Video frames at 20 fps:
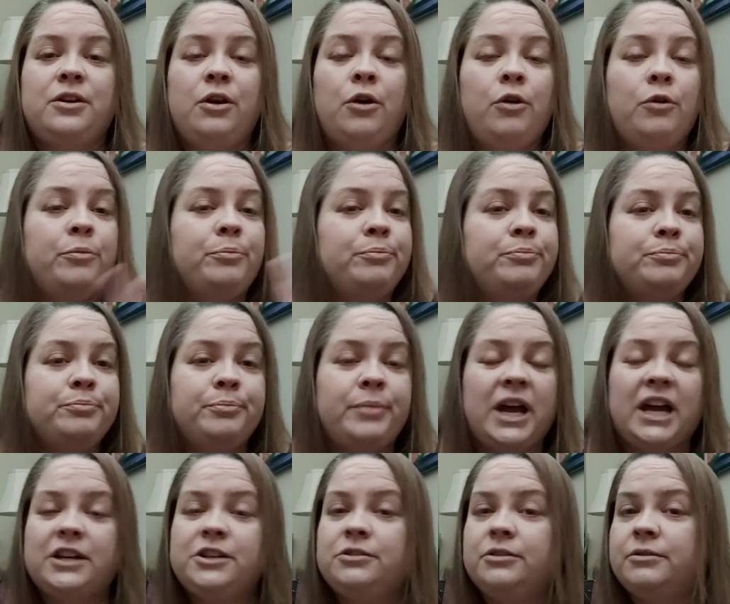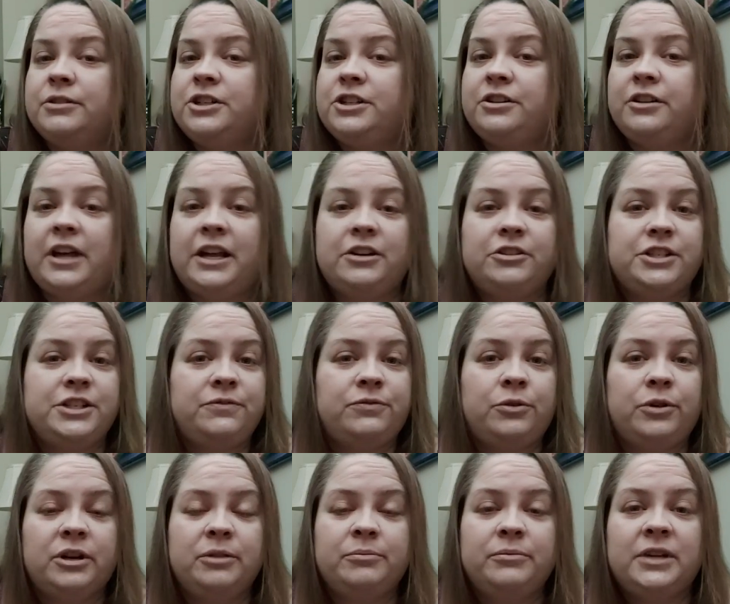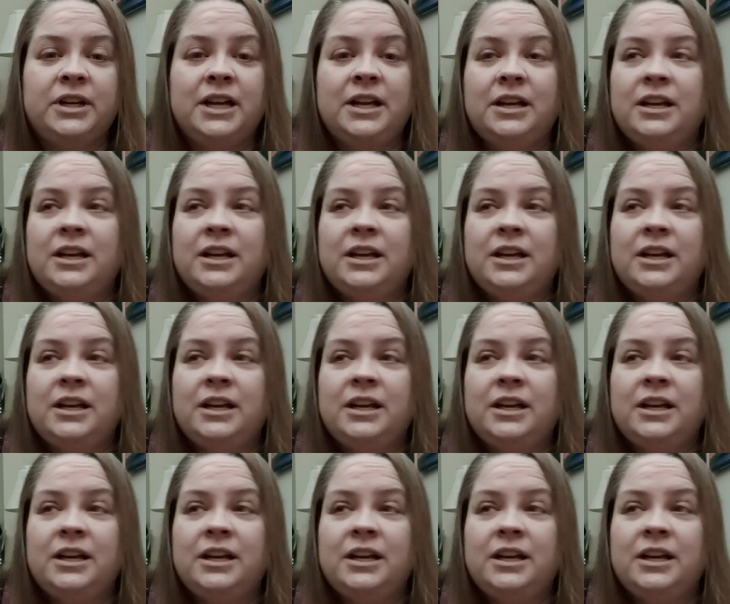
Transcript: home back to her original energy form.